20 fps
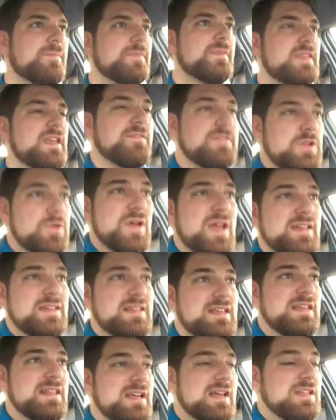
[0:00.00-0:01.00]
If you had to
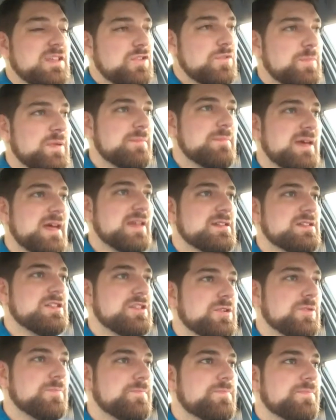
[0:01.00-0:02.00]
eat at it, you'd be mad
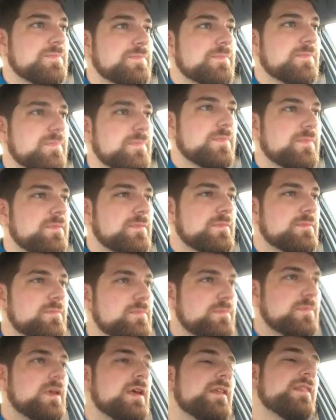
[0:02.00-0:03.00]
too.
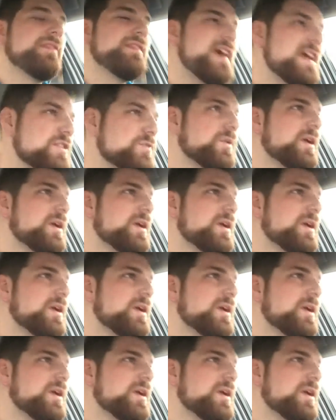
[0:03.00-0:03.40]
That's